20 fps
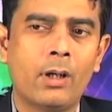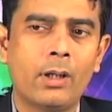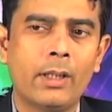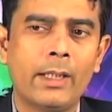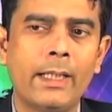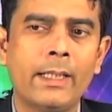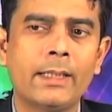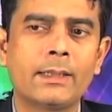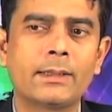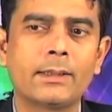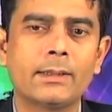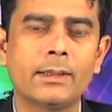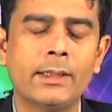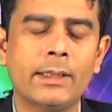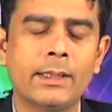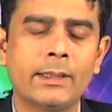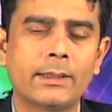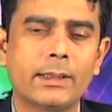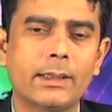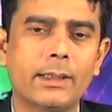is
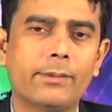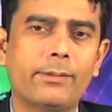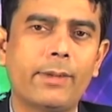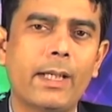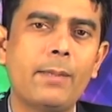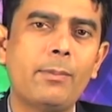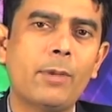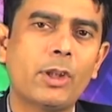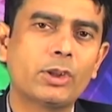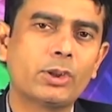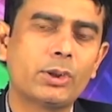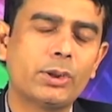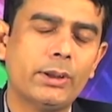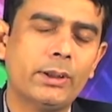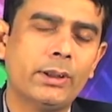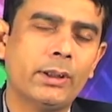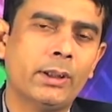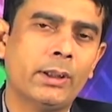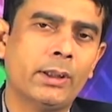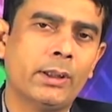very much
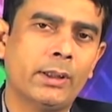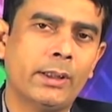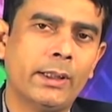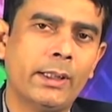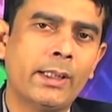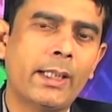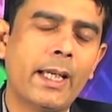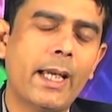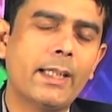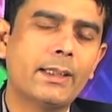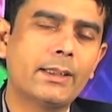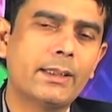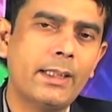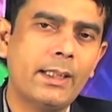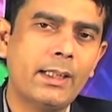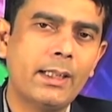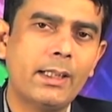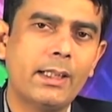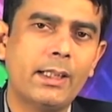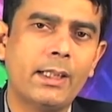engaged
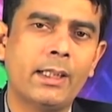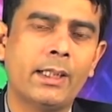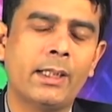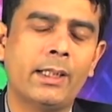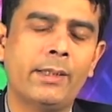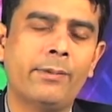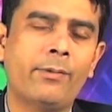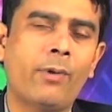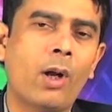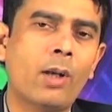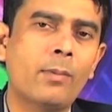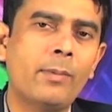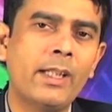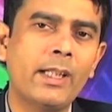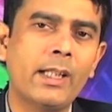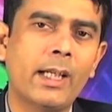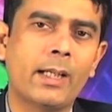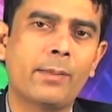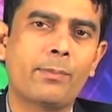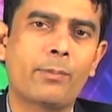in
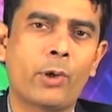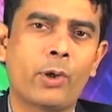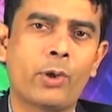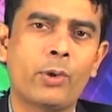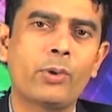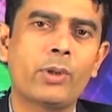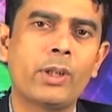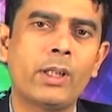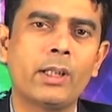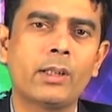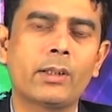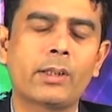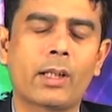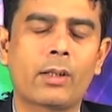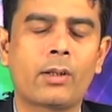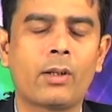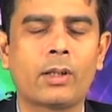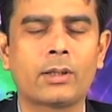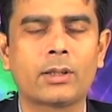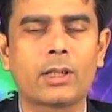evolving and producing
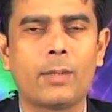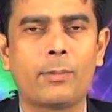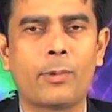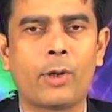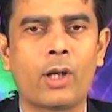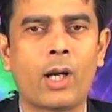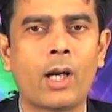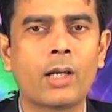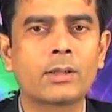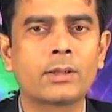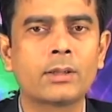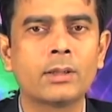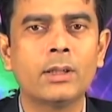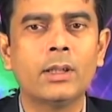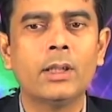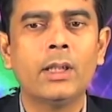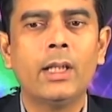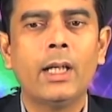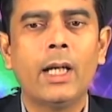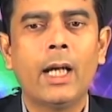technological products,
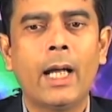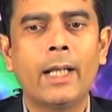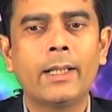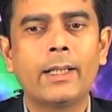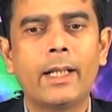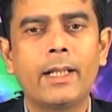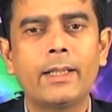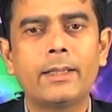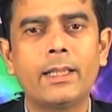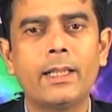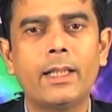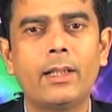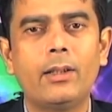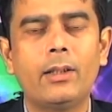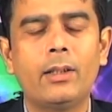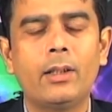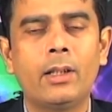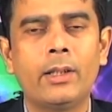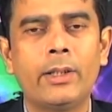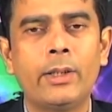and there is
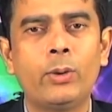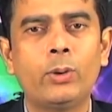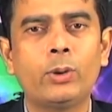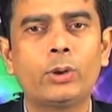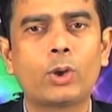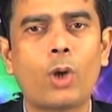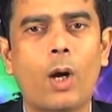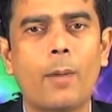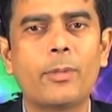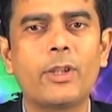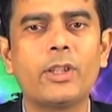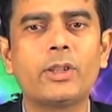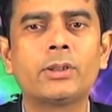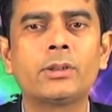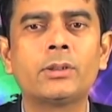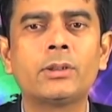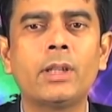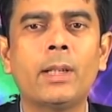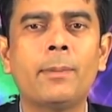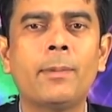a huge
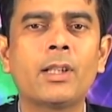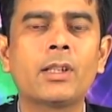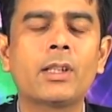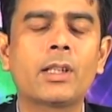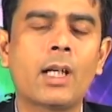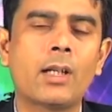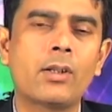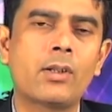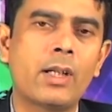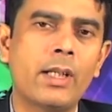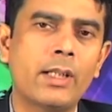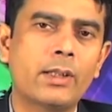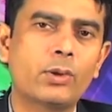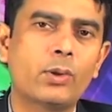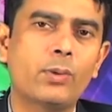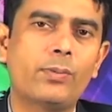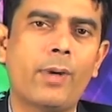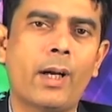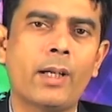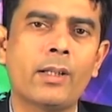competition among the countries
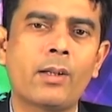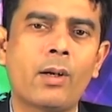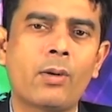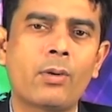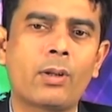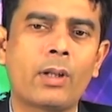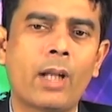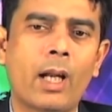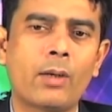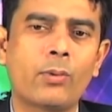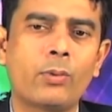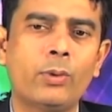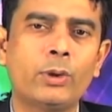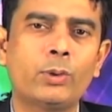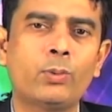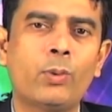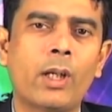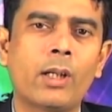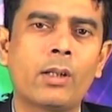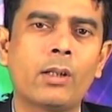to find out that
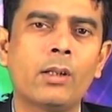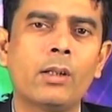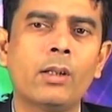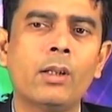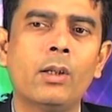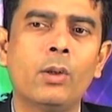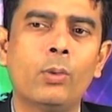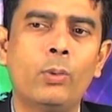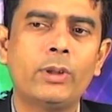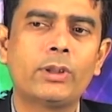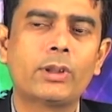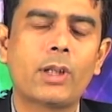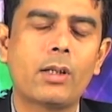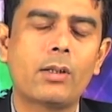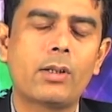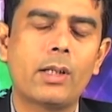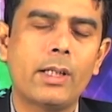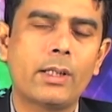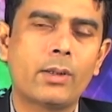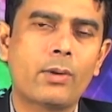which
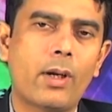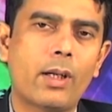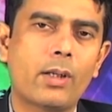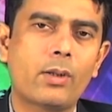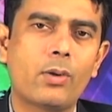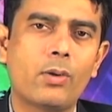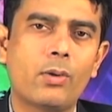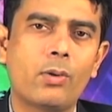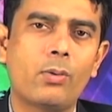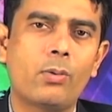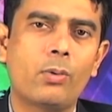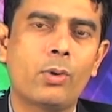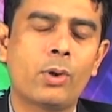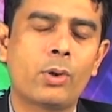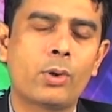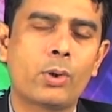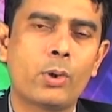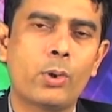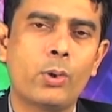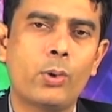country is going
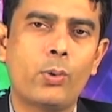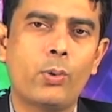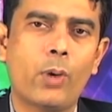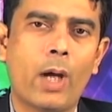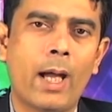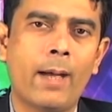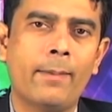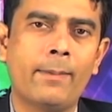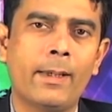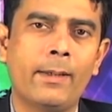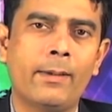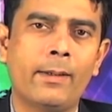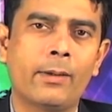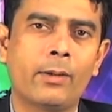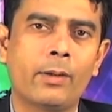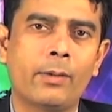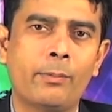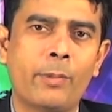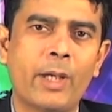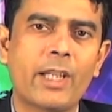to have a
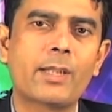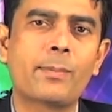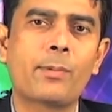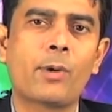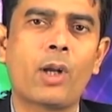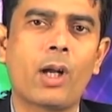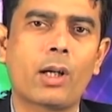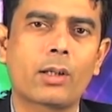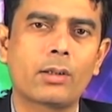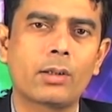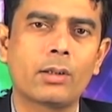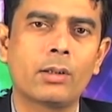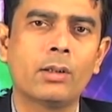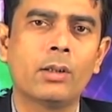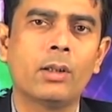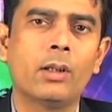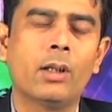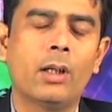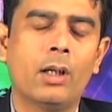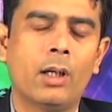best product
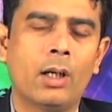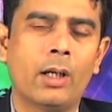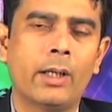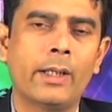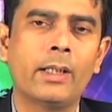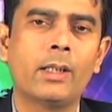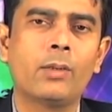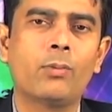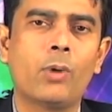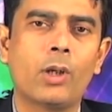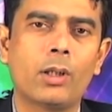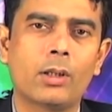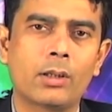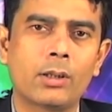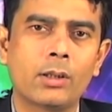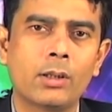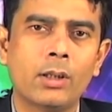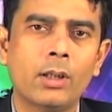in the world.